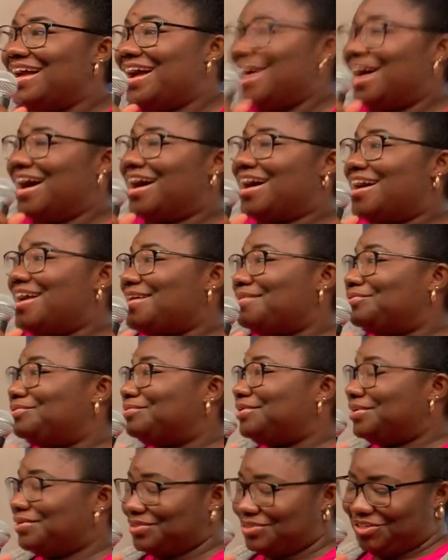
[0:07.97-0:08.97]
I
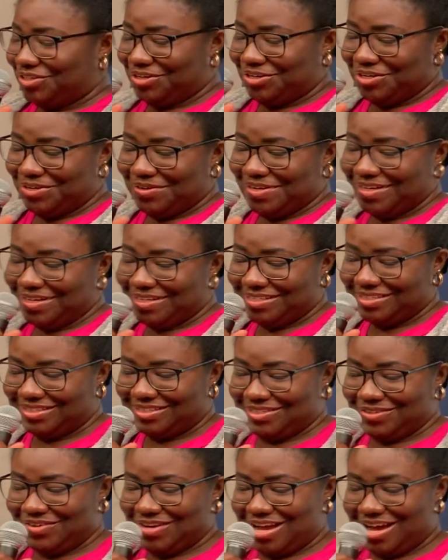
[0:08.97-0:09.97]
will be continuing
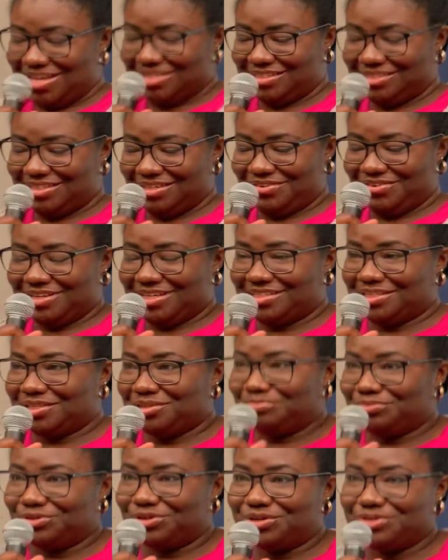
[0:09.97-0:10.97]
on our series in the
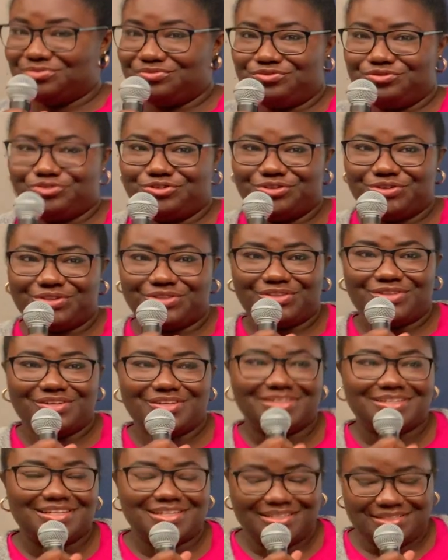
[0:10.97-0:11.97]
book of Ruth
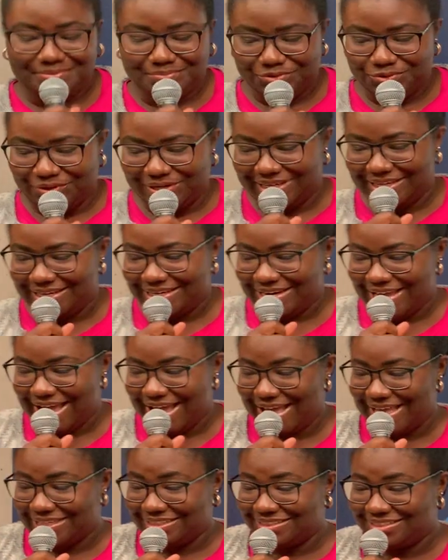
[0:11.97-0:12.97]
this morning.
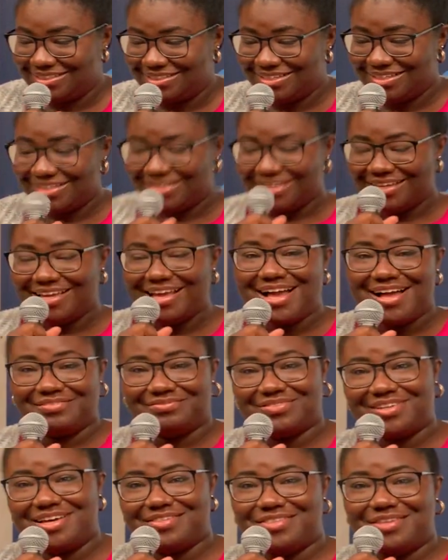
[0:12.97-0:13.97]
And yeah,
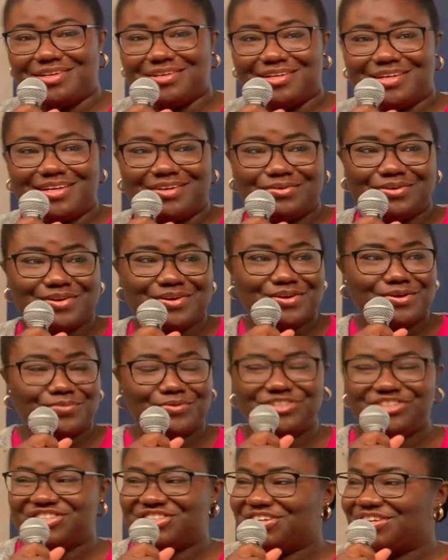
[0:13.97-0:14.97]
I think
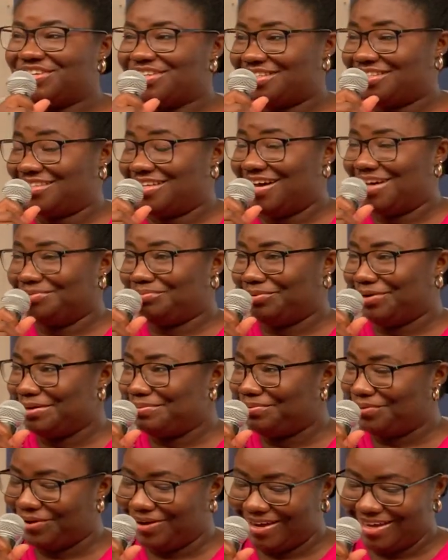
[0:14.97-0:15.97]
we're just going to start by
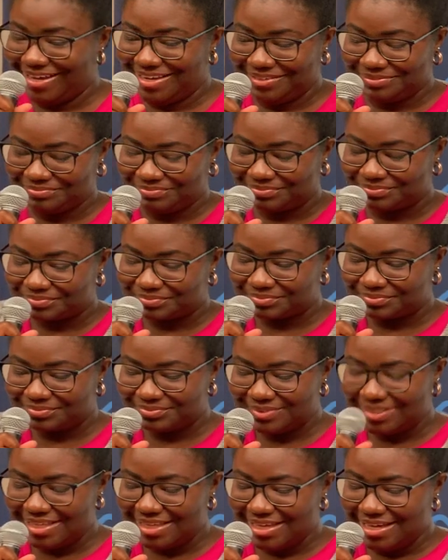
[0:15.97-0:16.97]
praying
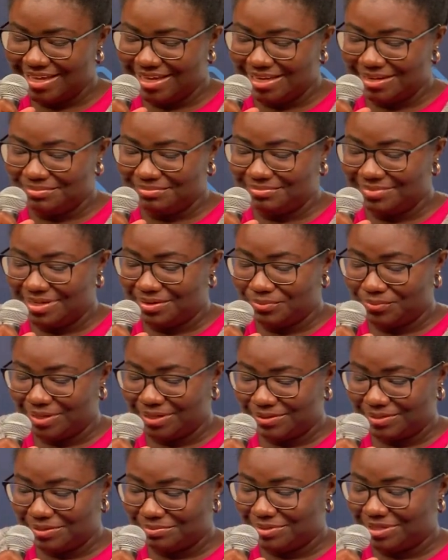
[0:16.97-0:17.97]
and
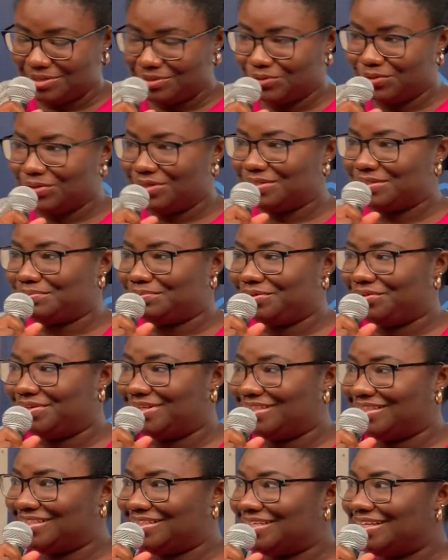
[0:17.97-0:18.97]
welcoming the Holy
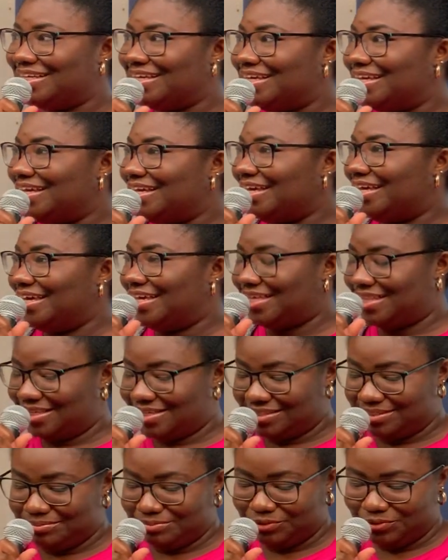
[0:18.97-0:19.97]
Spirit here
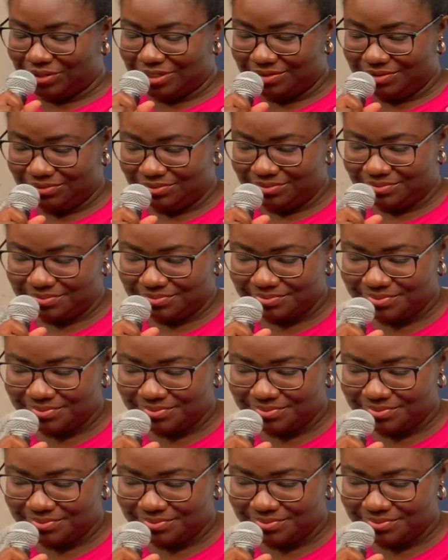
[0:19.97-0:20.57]
this morning.